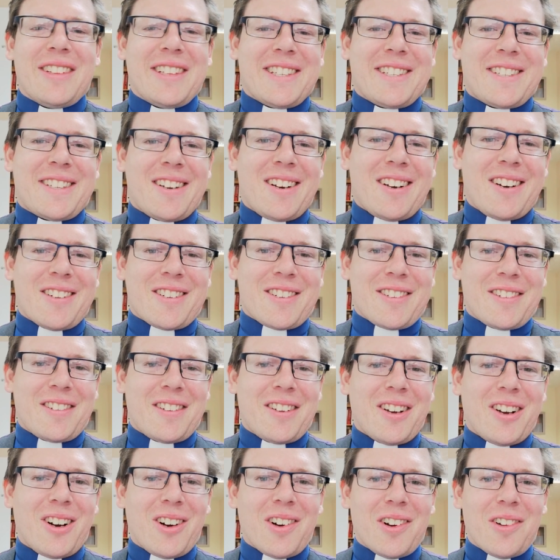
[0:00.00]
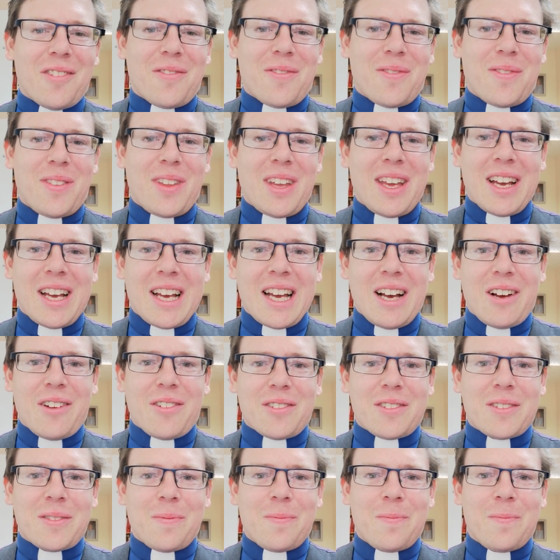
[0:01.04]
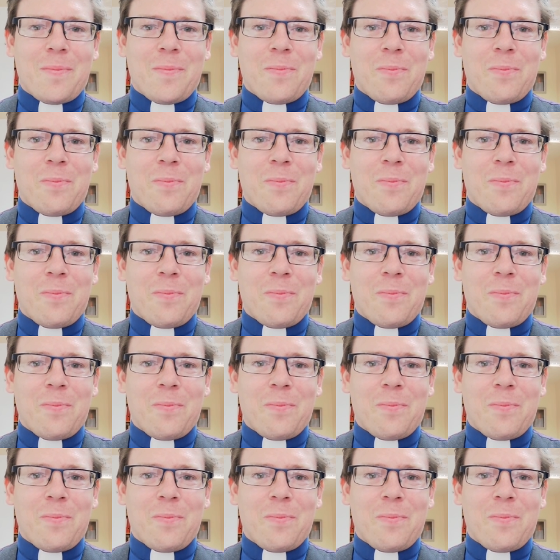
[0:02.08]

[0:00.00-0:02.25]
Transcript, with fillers: at the start of the account